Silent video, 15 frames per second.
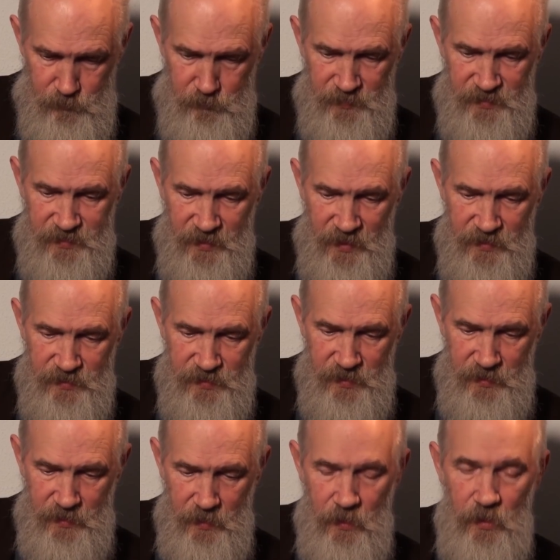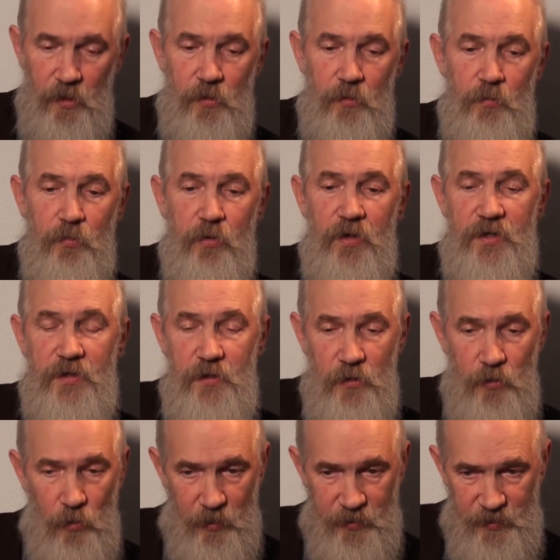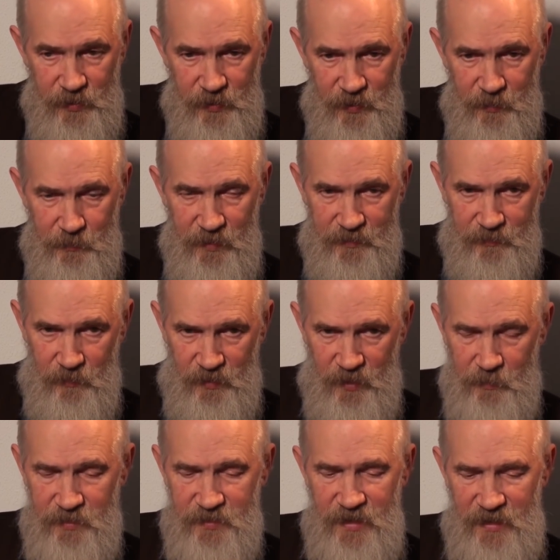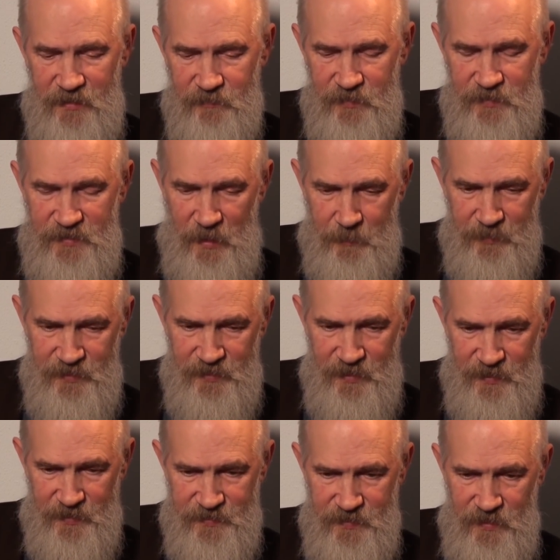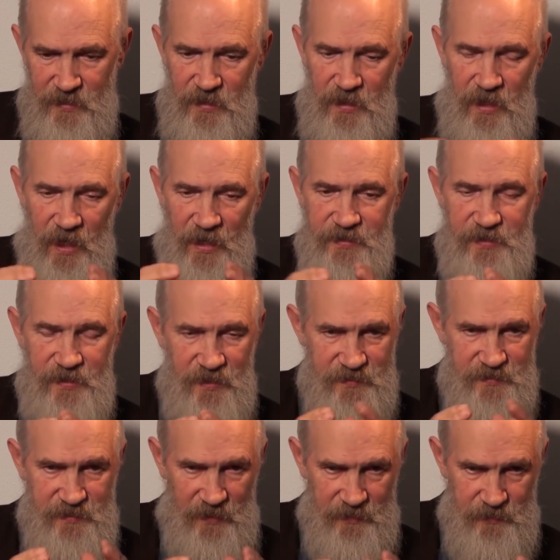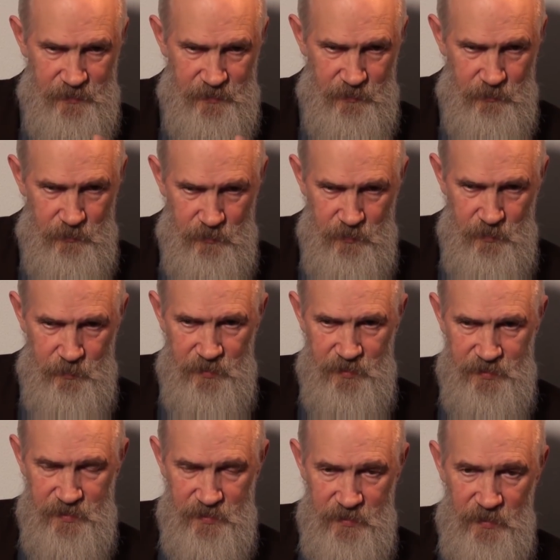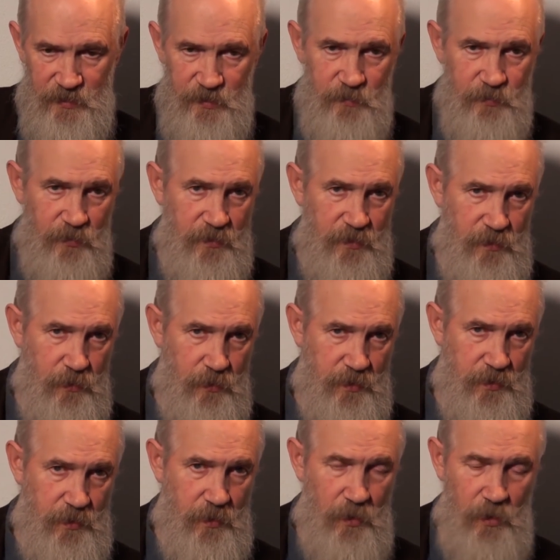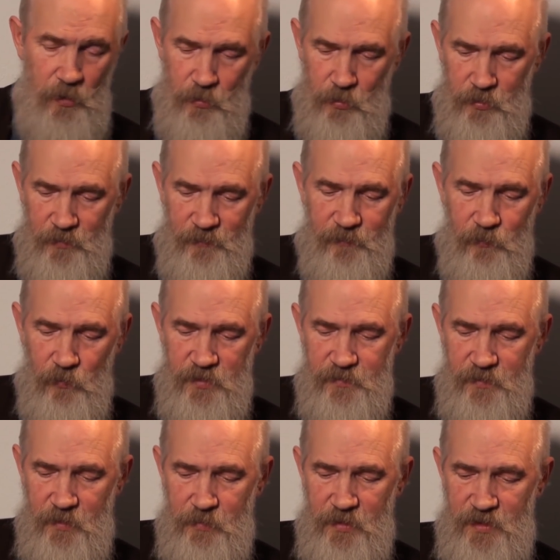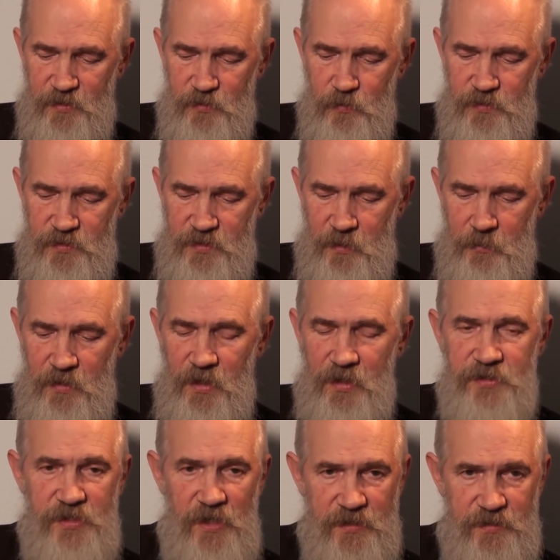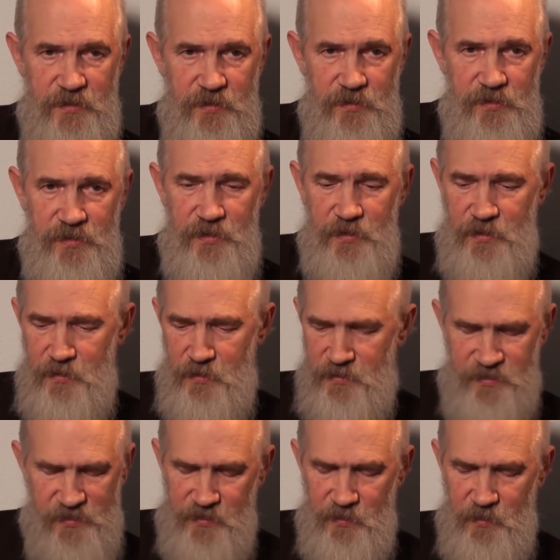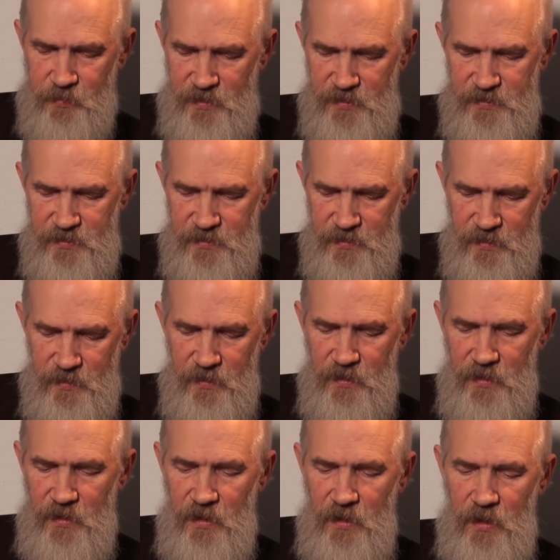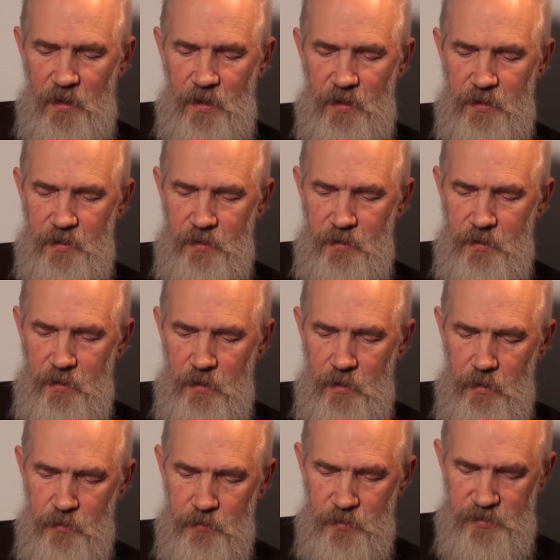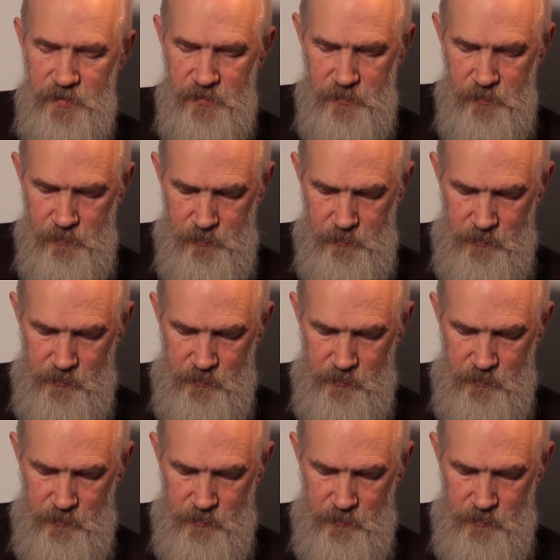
And a large number of rare minerals are produced: uranium, thorium, and also deposits of lighter elements. The splitting process divides in two stages. Some are trace elements,